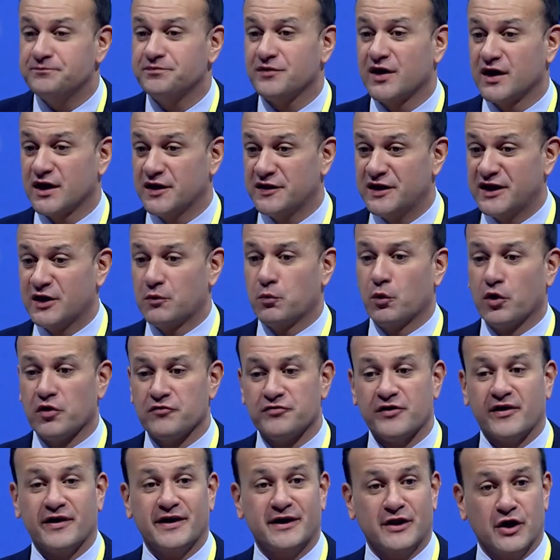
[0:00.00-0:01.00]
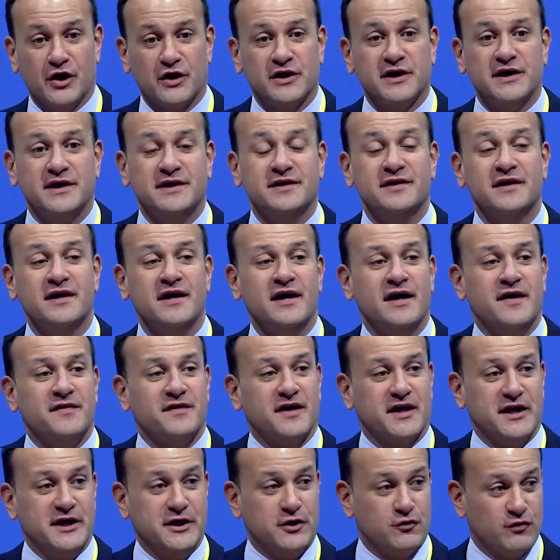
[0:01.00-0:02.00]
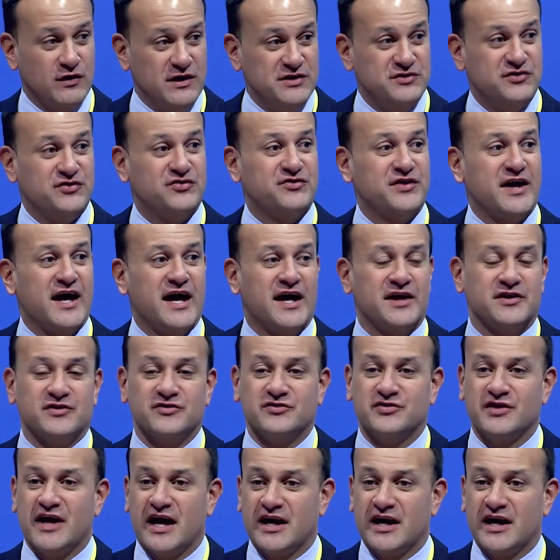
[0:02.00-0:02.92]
And I think we're very lucky that he agreed to stand